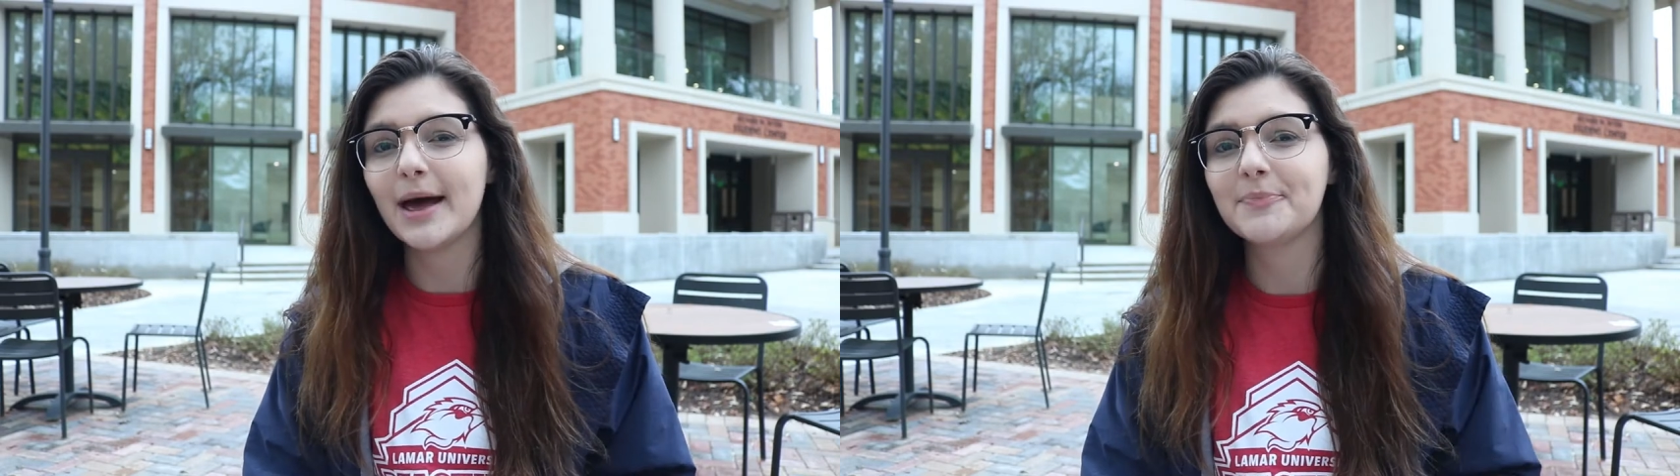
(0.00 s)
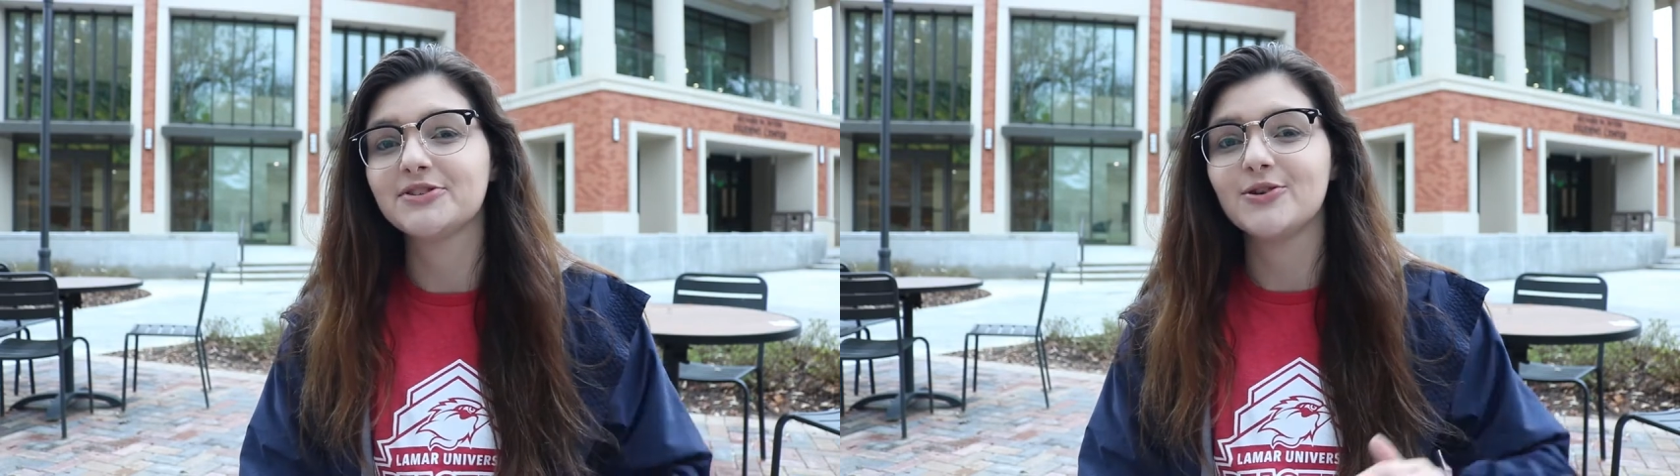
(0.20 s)

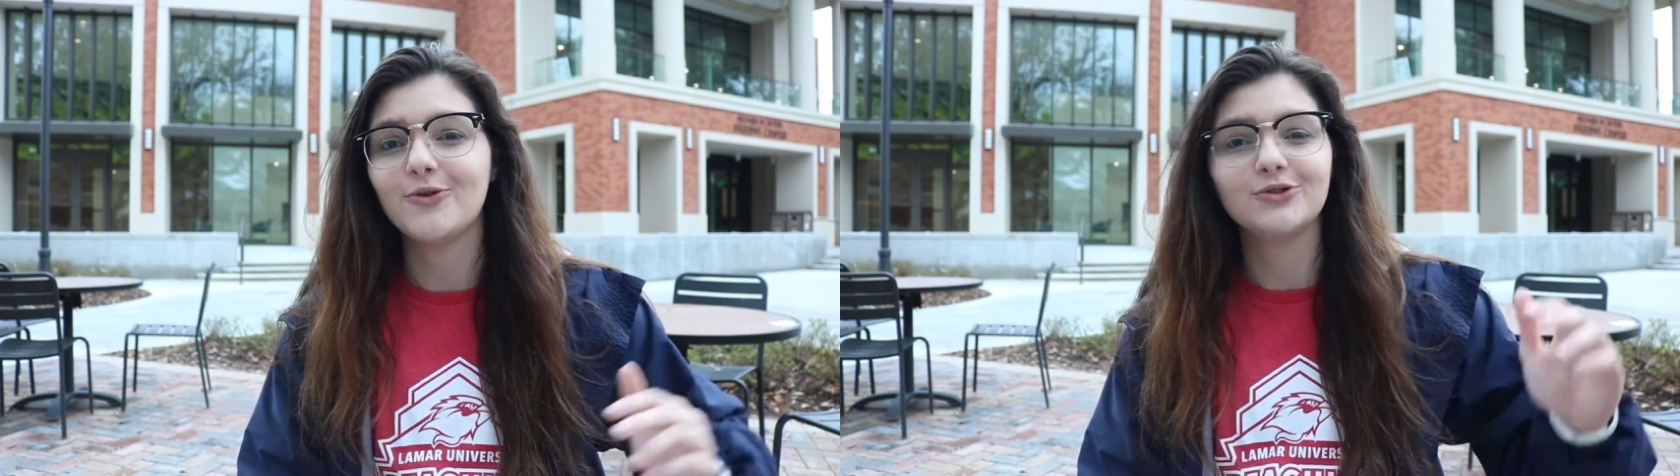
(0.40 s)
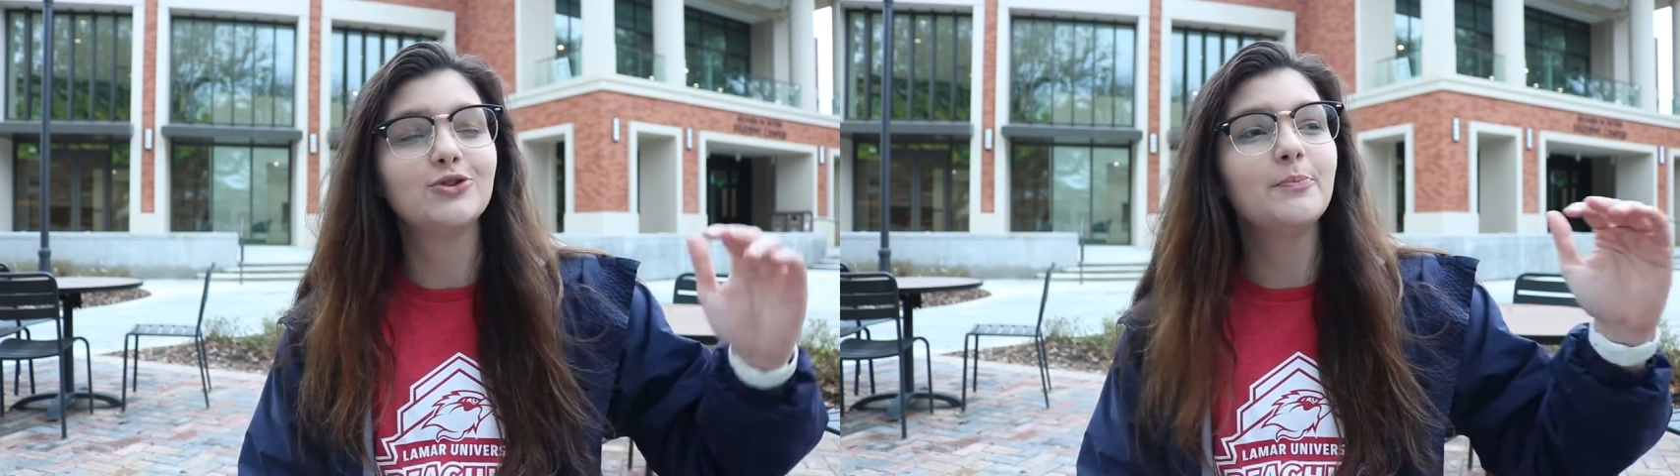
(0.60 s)

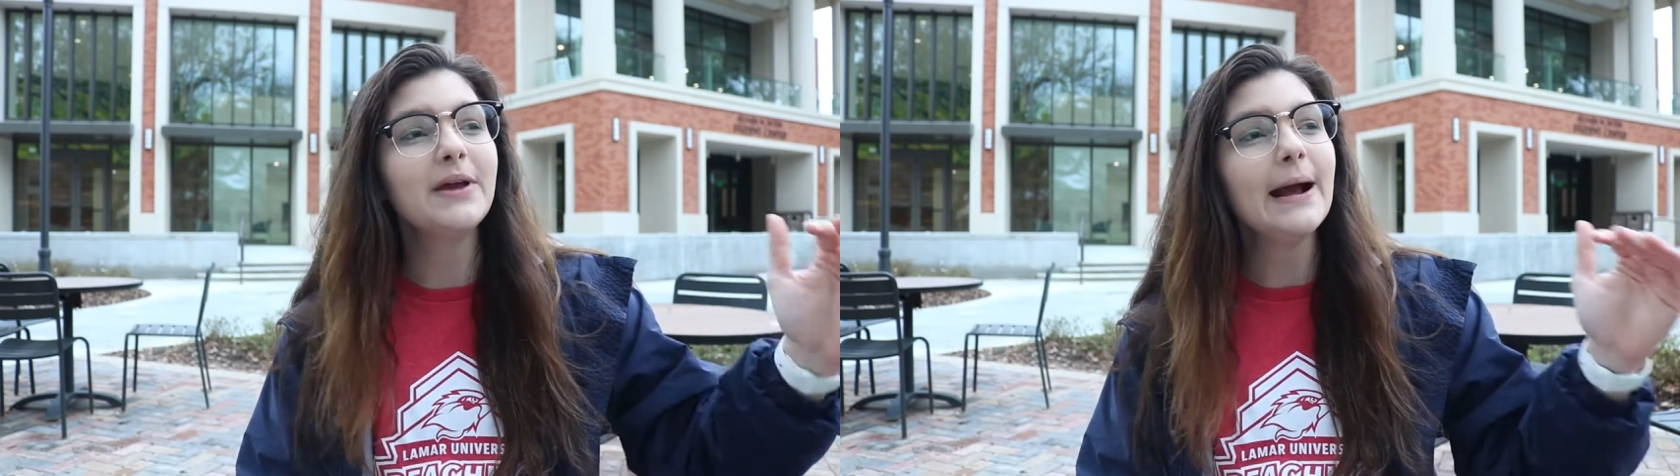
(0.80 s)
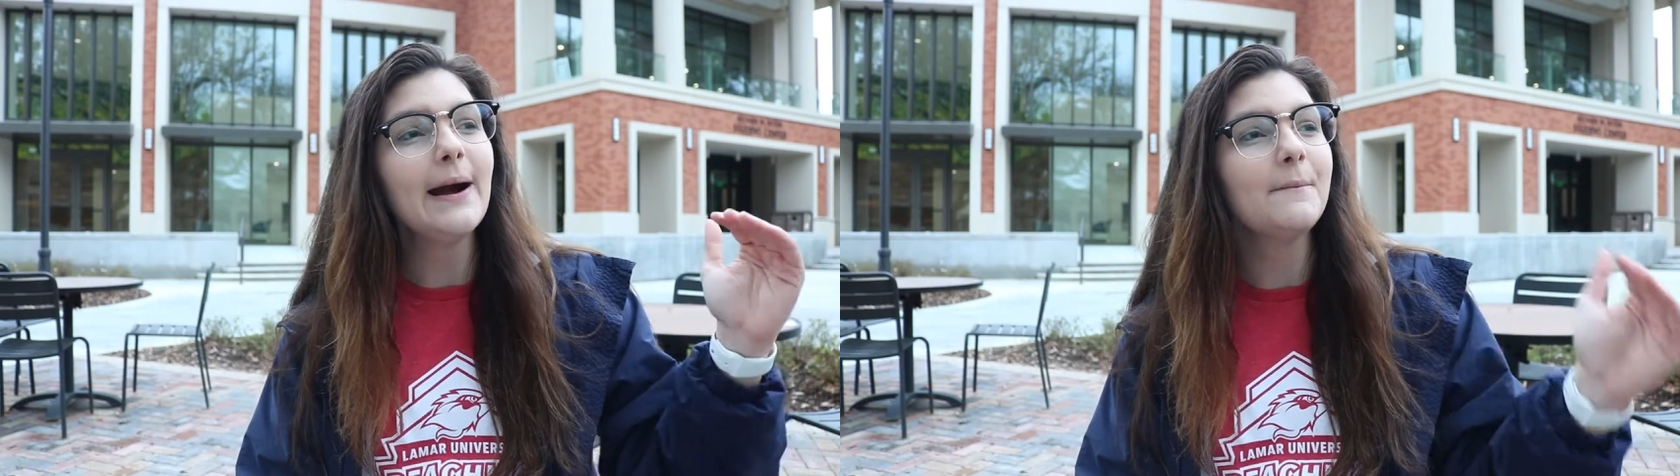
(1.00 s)
episode to
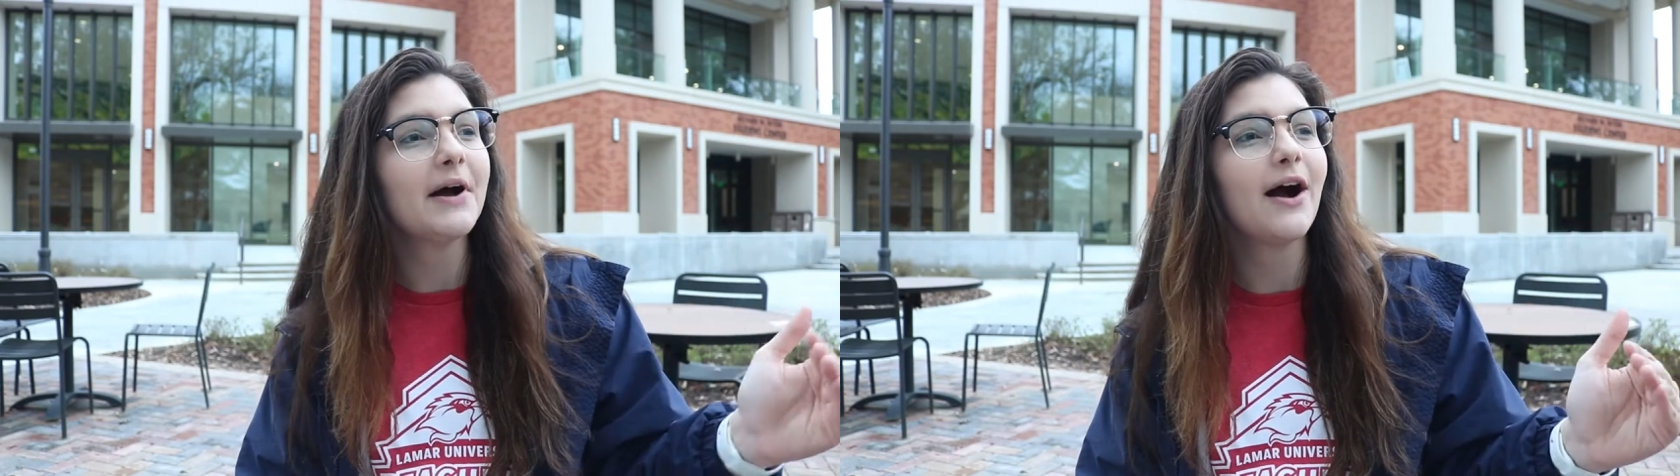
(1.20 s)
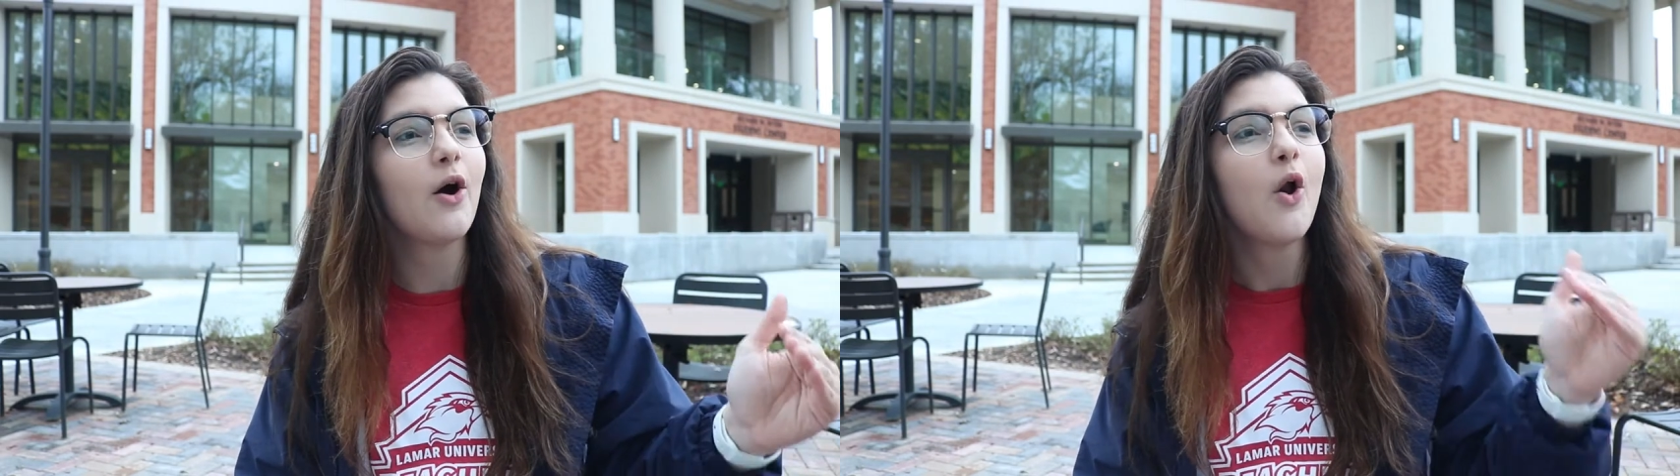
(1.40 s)
be
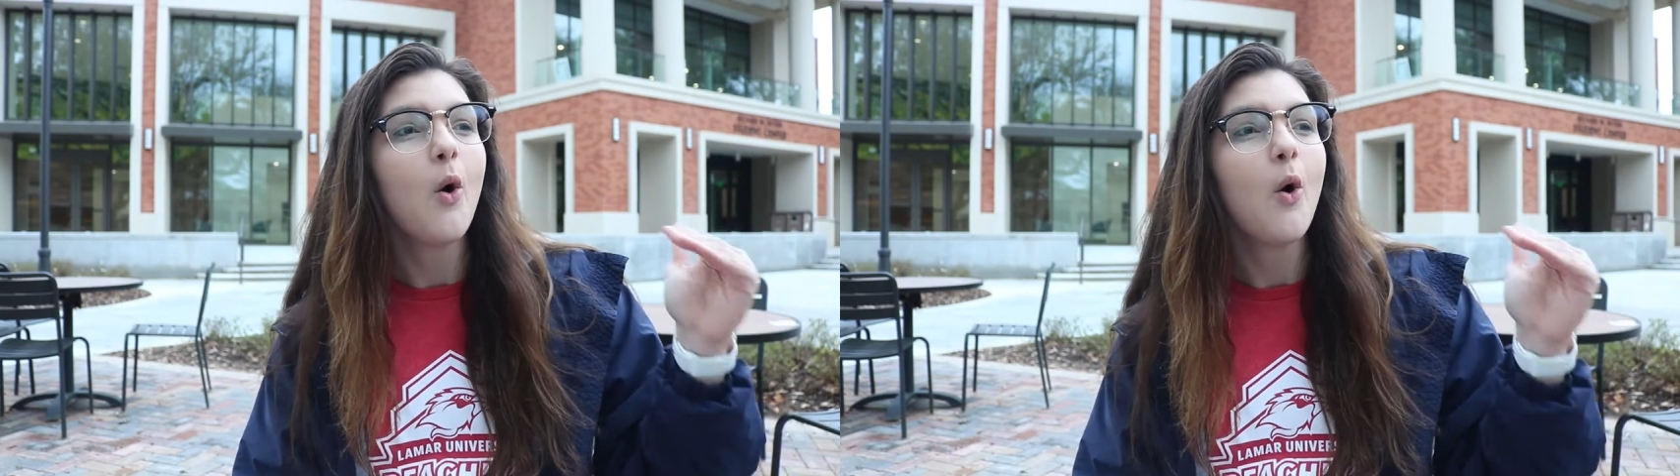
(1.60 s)
about